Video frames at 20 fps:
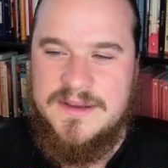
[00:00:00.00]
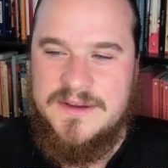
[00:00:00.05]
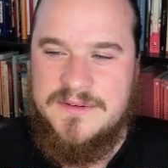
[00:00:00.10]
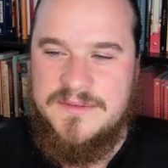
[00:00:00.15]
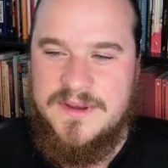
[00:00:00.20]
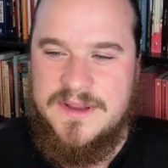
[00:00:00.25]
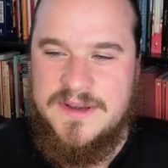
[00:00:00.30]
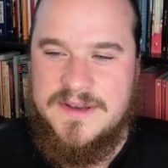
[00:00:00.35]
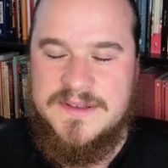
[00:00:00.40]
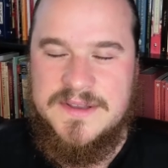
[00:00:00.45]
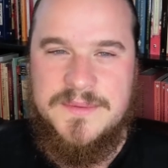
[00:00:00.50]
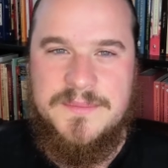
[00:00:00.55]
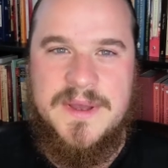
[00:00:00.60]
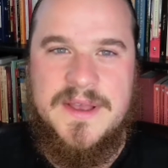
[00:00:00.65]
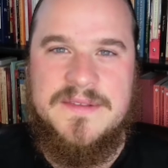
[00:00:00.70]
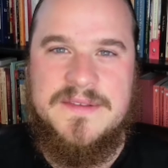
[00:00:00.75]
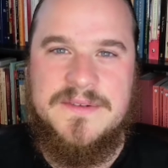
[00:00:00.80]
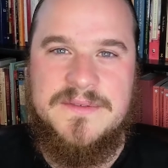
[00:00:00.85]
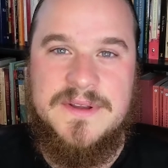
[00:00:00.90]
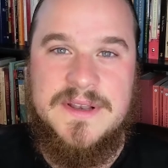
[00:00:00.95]
create a
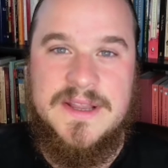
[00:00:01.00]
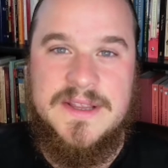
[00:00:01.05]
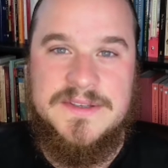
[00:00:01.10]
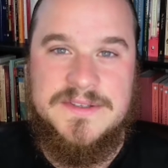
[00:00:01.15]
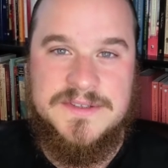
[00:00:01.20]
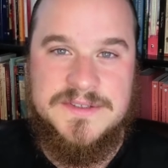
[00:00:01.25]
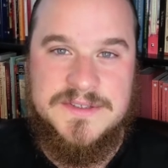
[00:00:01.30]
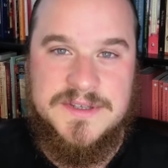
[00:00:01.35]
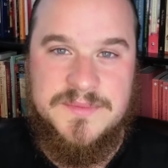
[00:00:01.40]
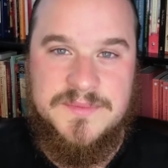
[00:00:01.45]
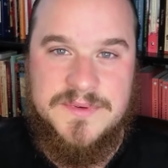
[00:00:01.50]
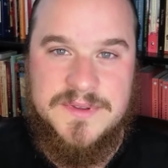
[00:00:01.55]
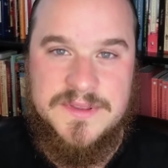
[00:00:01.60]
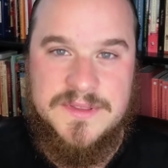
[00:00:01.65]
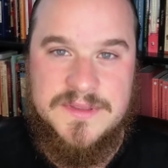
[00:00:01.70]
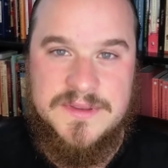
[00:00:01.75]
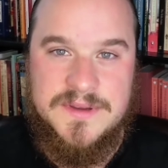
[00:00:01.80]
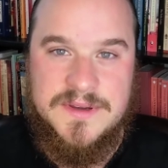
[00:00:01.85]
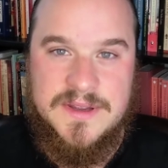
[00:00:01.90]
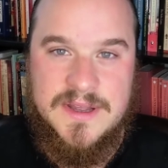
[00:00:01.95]
tamasic relationship
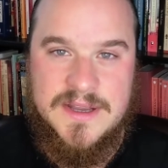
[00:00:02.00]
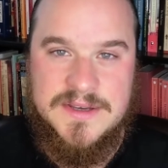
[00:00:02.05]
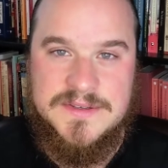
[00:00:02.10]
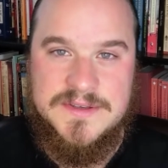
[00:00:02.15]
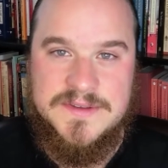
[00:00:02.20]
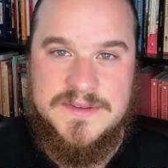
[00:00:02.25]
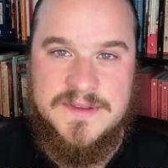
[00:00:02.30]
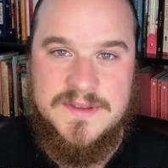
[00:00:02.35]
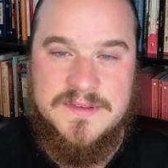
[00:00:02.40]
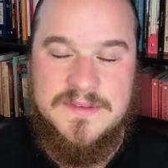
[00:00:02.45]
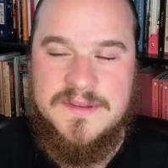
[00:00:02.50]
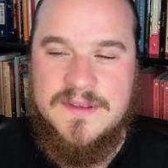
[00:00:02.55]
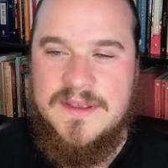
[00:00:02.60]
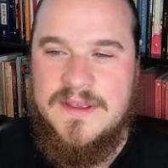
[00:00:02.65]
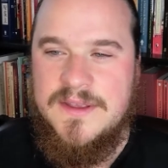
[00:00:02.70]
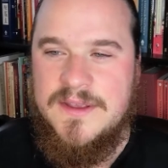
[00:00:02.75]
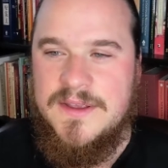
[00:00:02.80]
with consciousness.